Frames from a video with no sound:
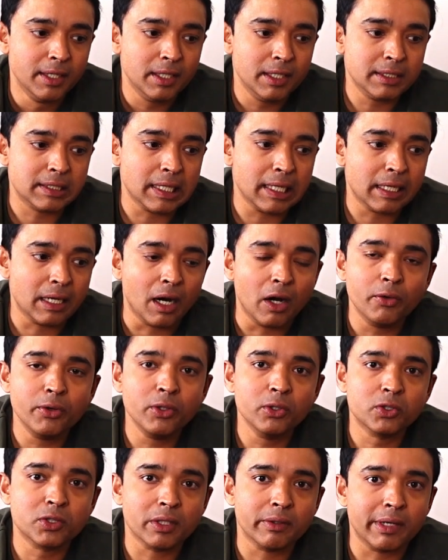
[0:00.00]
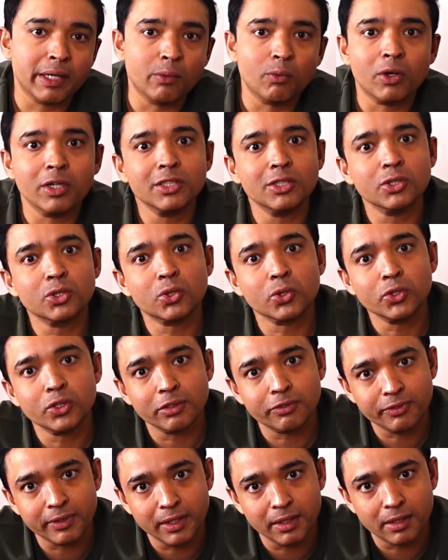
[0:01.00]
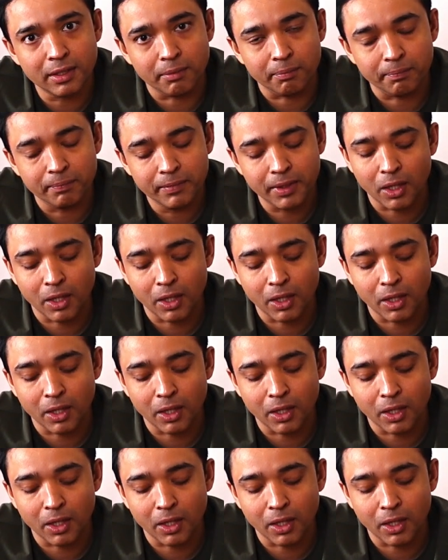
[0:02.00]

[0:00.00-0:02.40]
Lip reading: is like, how do you survive? What is your source of income?